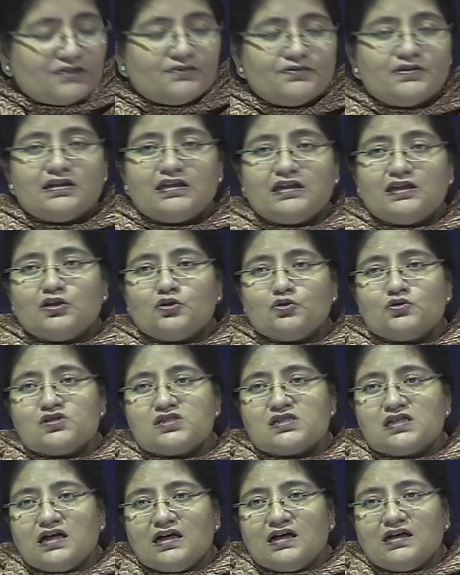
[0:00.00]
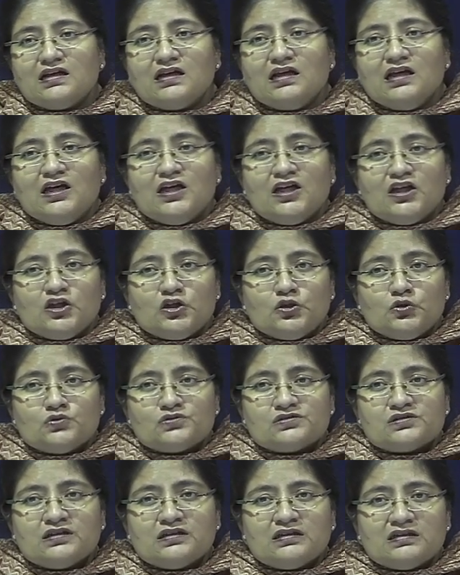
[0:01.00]
We need to start
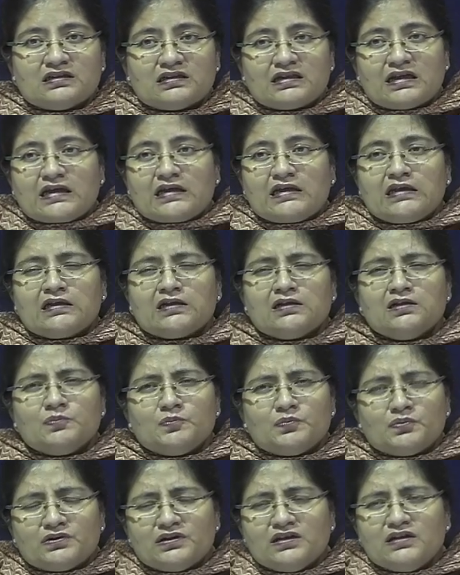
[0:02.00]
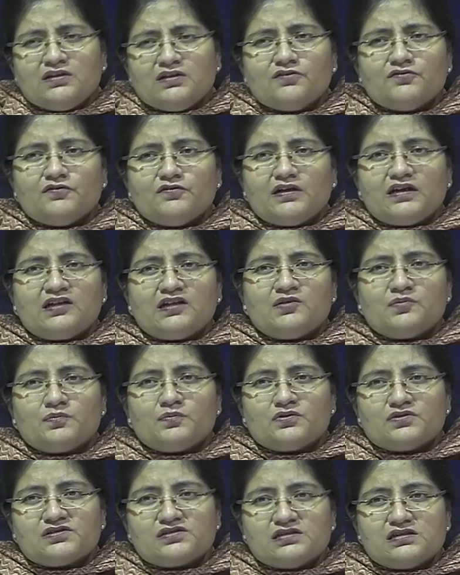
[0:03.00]
using technical predefined
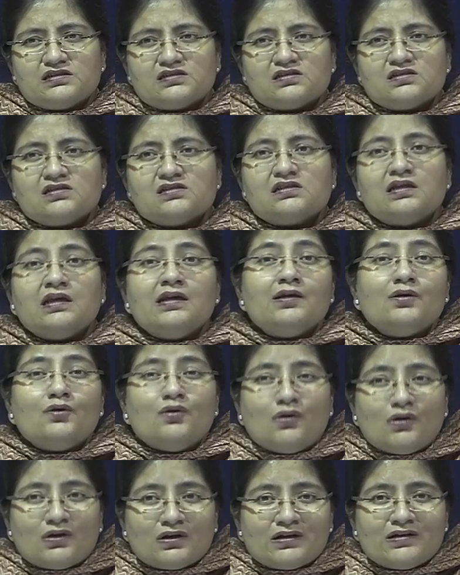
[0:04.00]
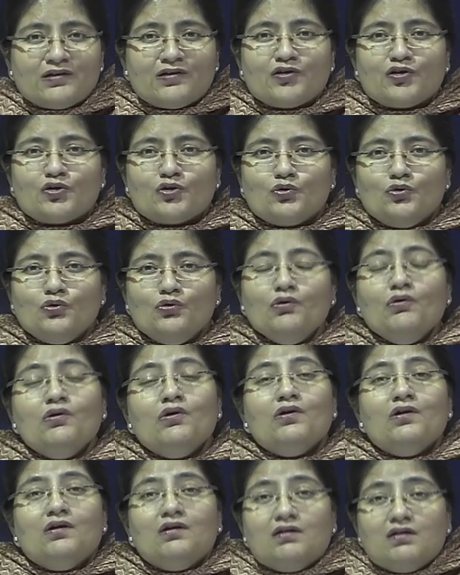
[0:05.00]
procedures in order to
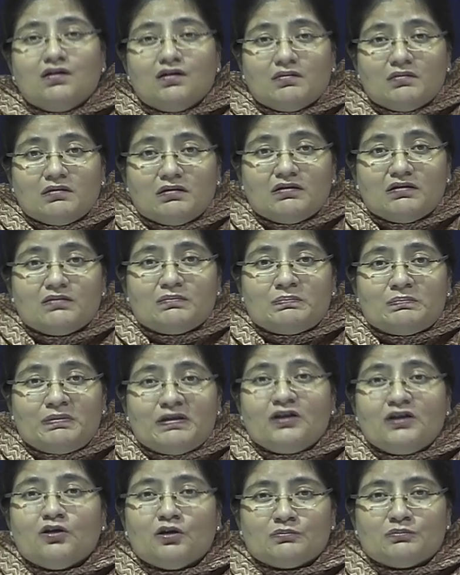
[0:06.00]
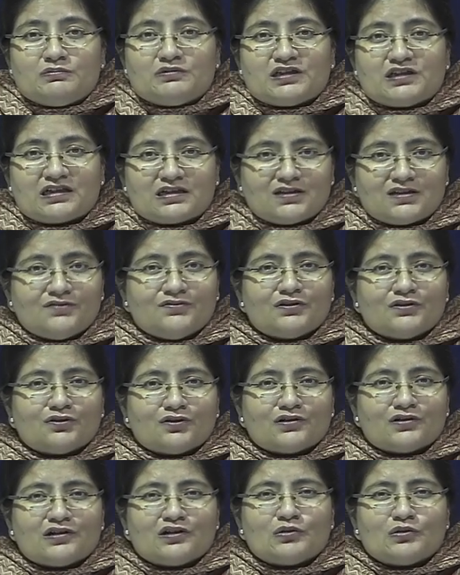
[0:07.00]
be objective, in
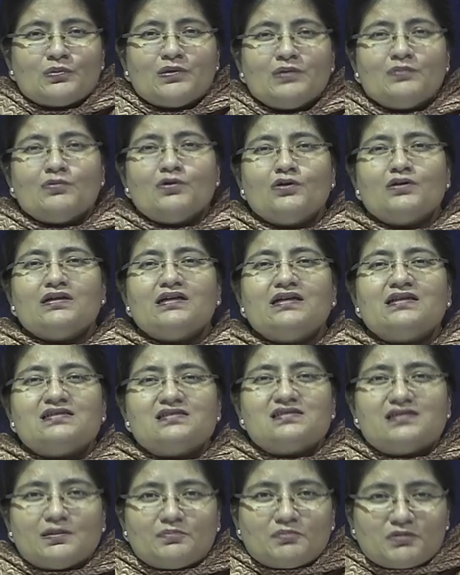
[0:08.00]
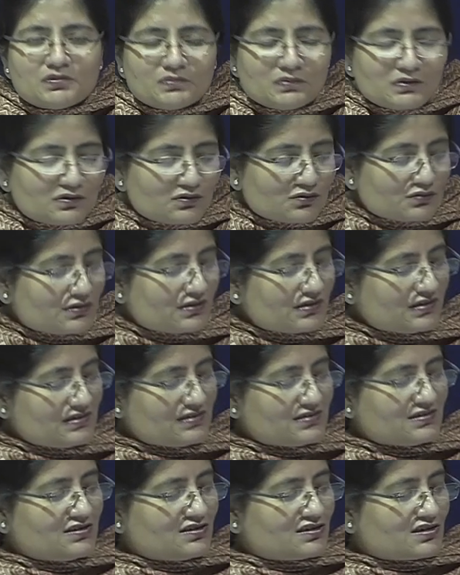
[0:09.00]
order to be more acceptable to the
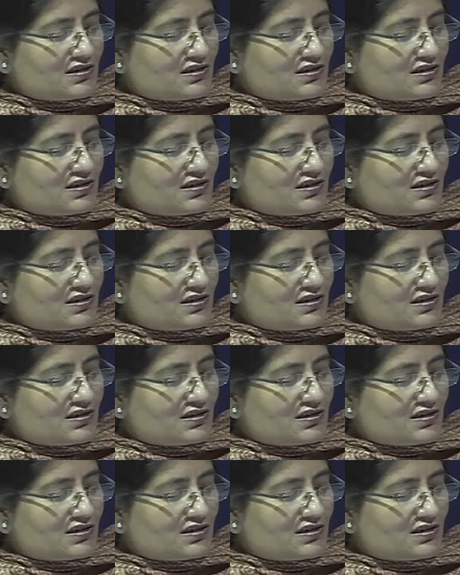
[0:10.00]
research